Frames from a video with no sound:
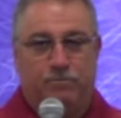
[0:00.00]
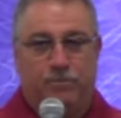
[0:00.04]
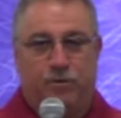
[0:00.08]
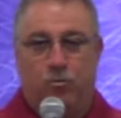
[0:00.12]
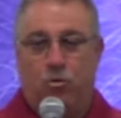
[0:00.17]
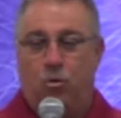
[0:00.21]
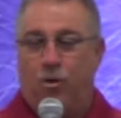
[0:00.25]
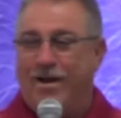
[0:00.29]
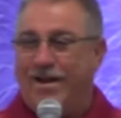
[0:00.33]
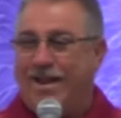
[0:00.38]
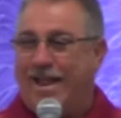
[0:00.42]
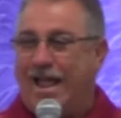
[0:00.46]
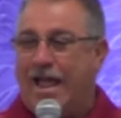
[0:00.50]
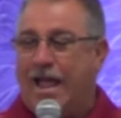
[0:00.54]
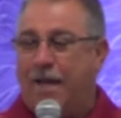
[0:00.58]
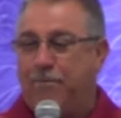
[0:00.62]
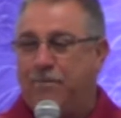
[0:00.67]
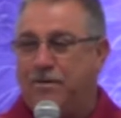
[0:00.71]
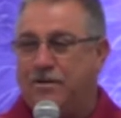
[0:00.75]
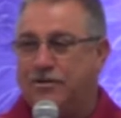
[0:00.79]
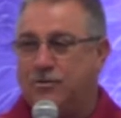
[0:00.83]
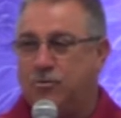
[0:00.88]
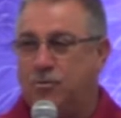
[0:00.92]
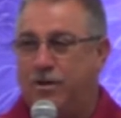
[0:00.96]
But what
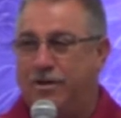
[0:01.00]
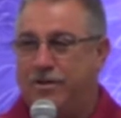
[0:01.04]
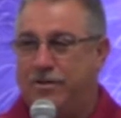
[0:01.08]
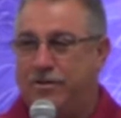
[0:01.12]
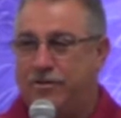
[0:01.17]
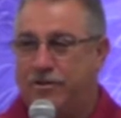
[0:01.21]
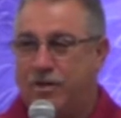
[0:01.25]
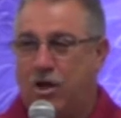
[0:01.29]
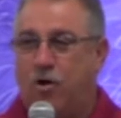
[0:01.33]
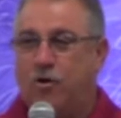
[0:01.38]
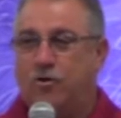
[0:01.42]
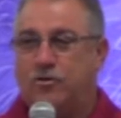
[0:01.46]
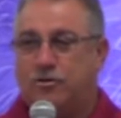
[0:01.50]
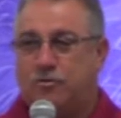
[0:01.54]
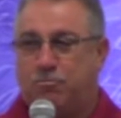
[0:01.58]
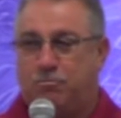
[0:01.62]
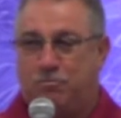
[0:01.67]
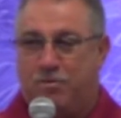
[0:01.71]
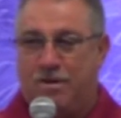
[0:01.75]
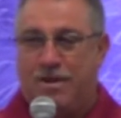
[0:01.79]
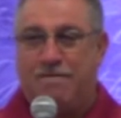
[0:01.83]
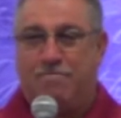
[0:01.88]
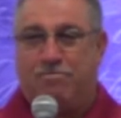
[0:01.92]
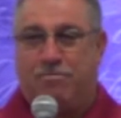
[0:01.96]
happens when those
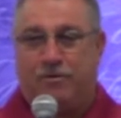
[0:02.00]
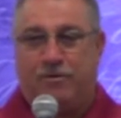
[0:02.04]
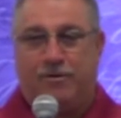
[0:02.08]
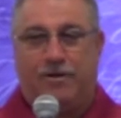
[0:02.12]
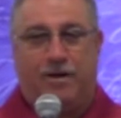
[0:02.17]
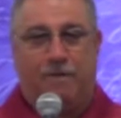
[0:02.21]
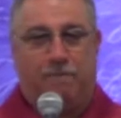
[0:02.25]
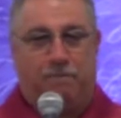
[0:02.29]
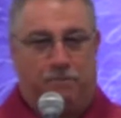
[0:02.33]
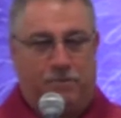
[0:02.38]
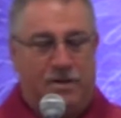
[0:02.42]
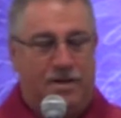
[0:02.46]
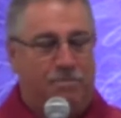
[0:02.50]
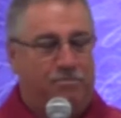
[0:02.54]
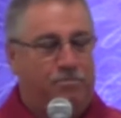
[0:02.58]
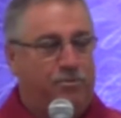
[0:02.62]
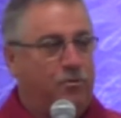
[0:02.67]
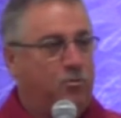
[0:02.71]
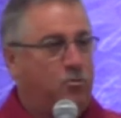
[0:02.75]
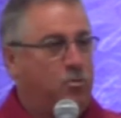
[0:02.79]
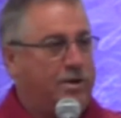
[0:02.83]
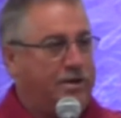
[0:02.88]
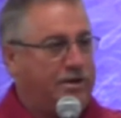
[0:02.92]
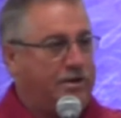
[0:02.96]
people are
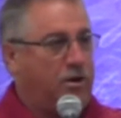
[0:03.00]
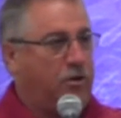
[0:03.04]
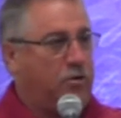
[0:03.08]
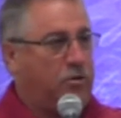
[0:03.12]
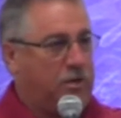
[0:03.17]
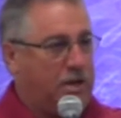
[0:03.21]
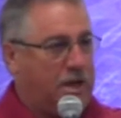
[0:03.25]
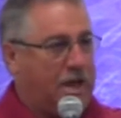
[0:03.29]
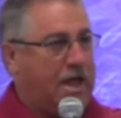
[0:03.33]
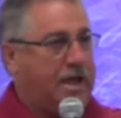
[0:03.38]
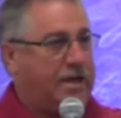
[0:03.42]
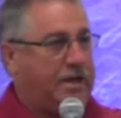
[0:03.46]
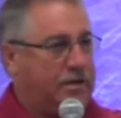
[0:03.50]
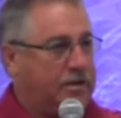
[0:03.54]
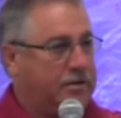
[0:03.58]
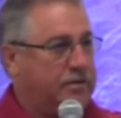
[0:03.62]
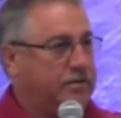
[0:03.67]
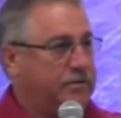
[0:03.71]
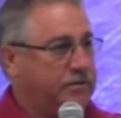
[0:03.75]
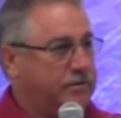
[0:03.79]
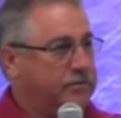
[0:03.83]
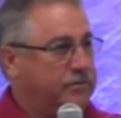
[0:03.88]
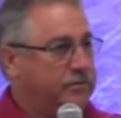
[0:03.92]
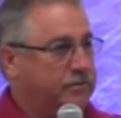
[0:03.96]
people we don't
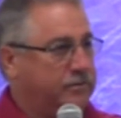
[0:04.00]
like?